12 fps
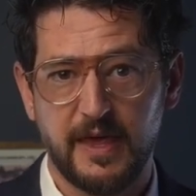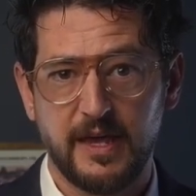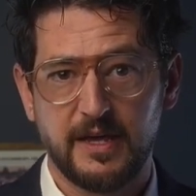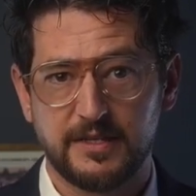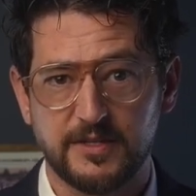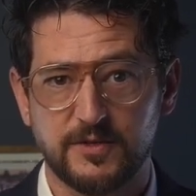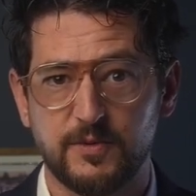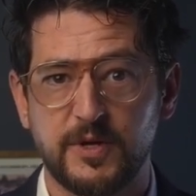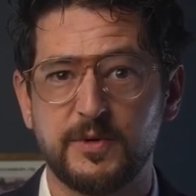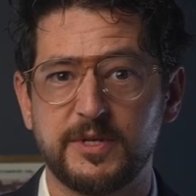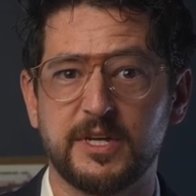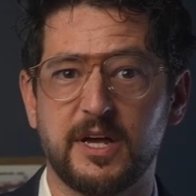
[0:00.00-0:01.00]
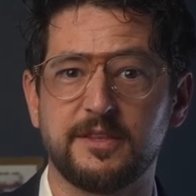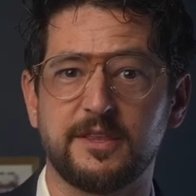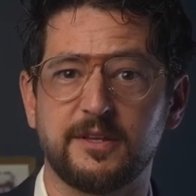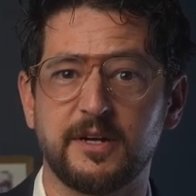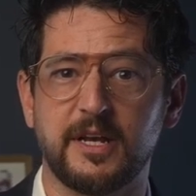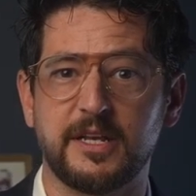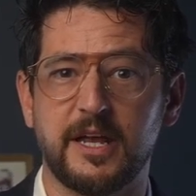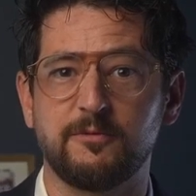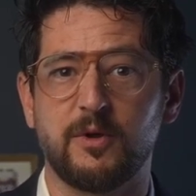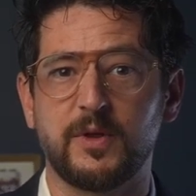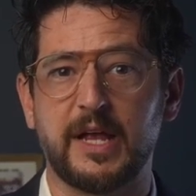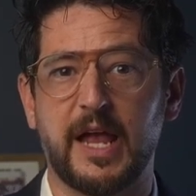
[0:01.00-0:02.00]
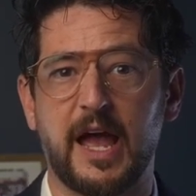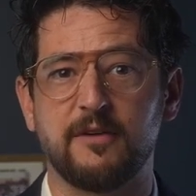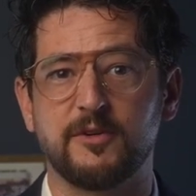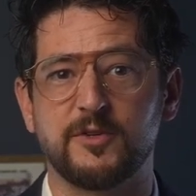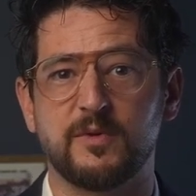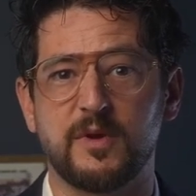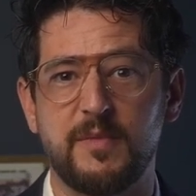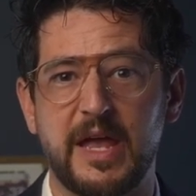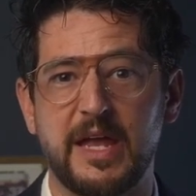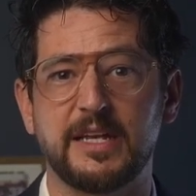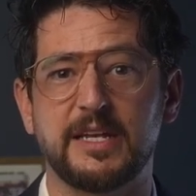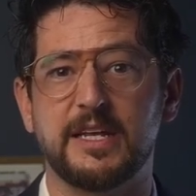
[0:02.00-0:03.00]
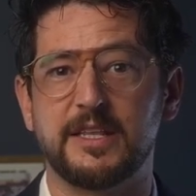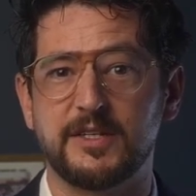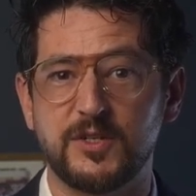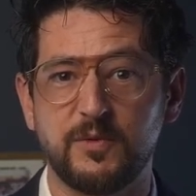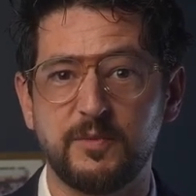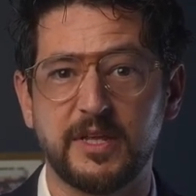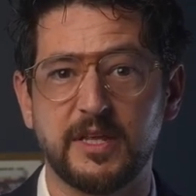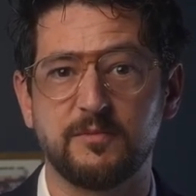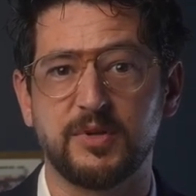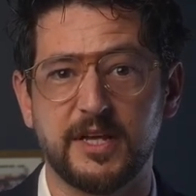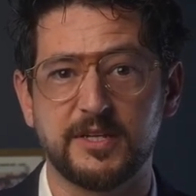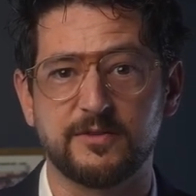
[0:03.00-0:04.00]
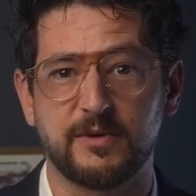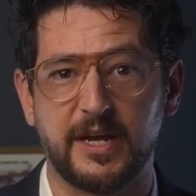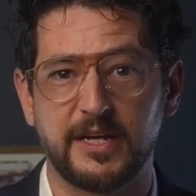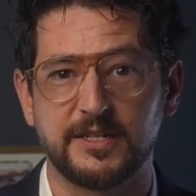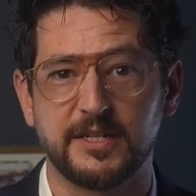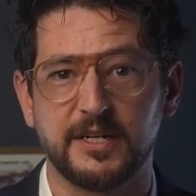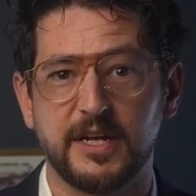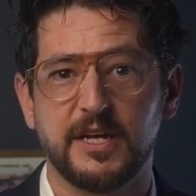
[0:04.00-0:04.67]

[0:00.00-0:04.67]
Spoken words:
This week we saw the 30-day rolling average remain in the 2 million plus range.